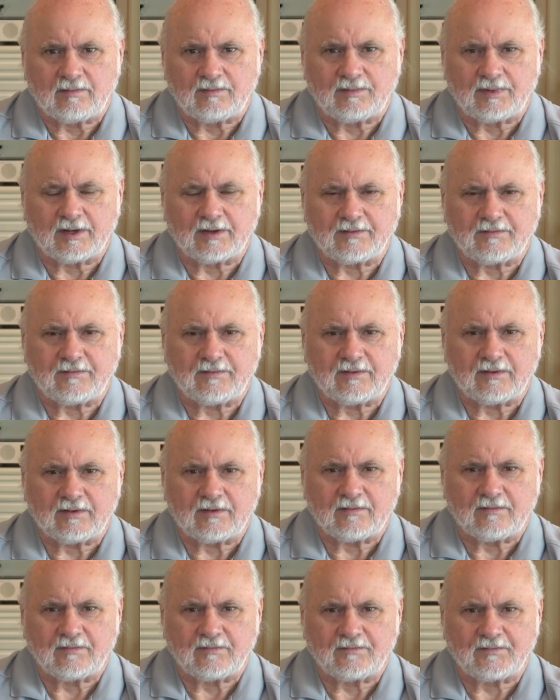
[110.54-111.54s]
But
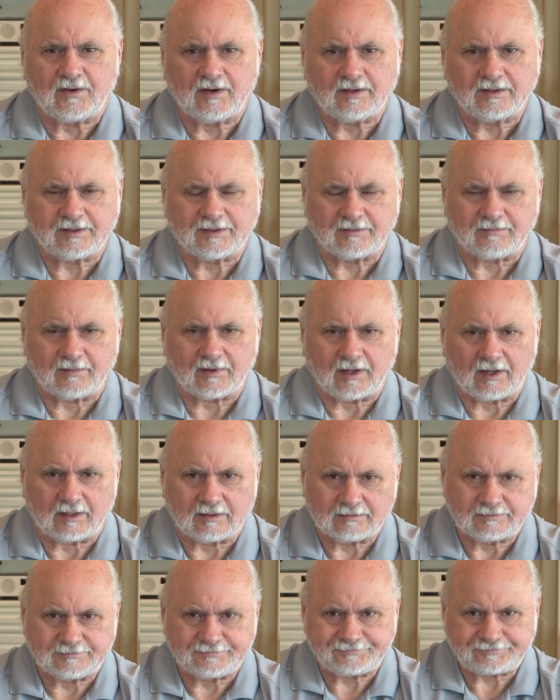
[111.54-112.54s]
first of all,
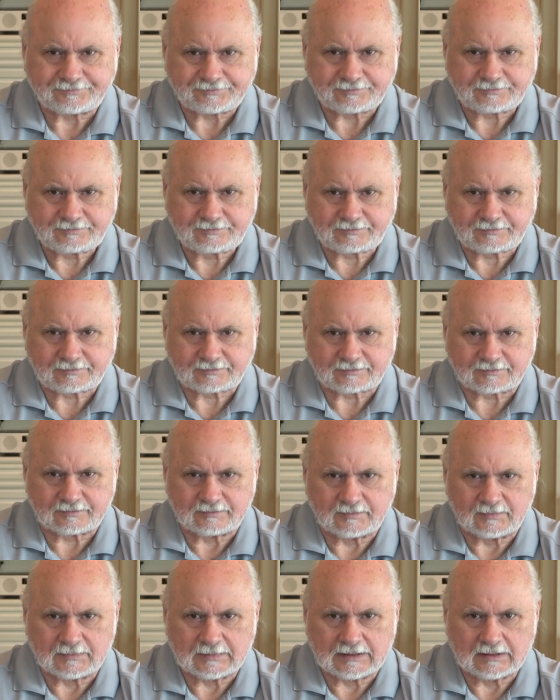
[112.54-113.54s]

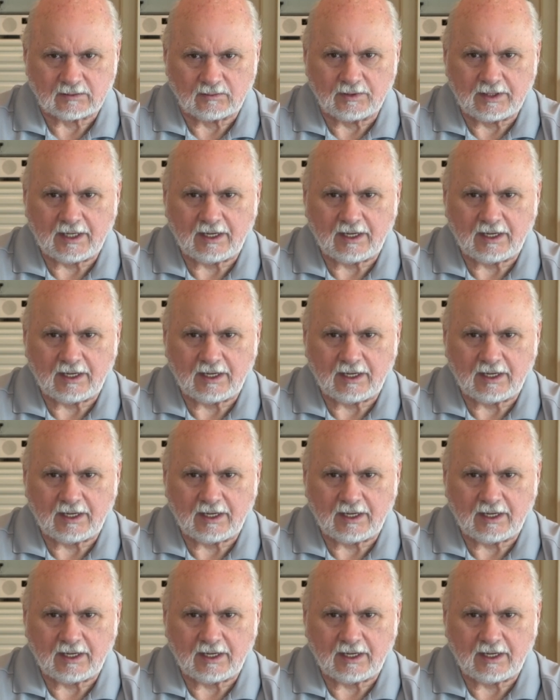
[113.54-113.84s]
we